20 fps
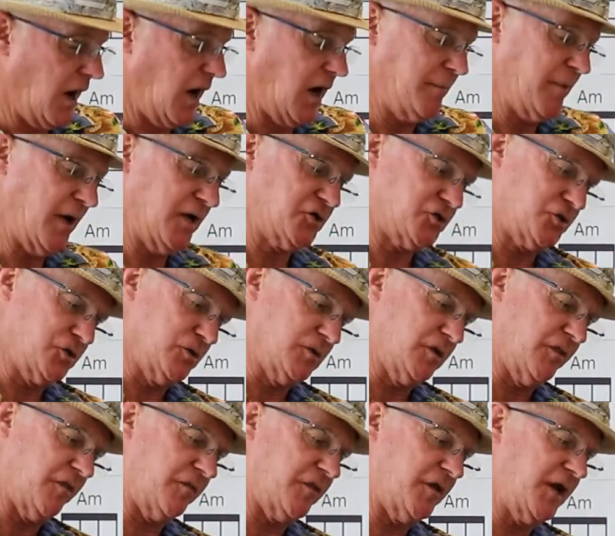I make
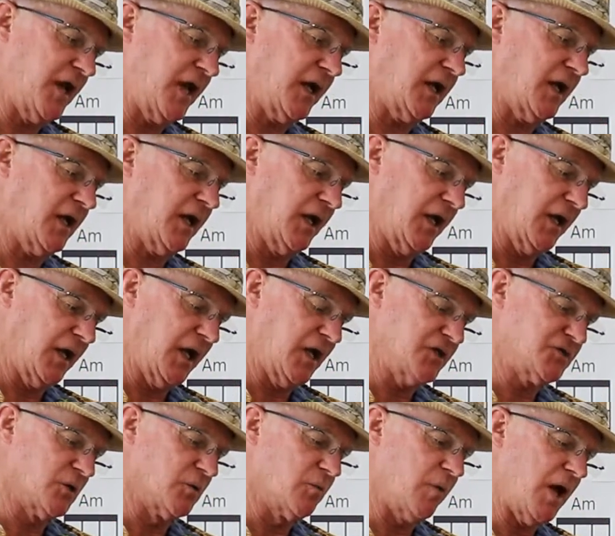sure that the neck
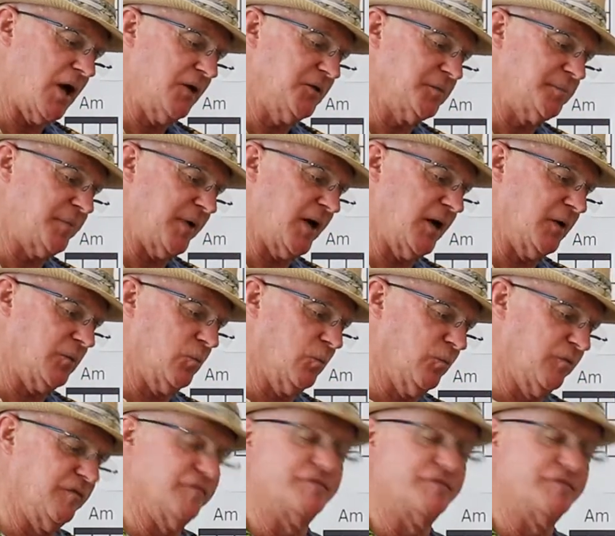is around about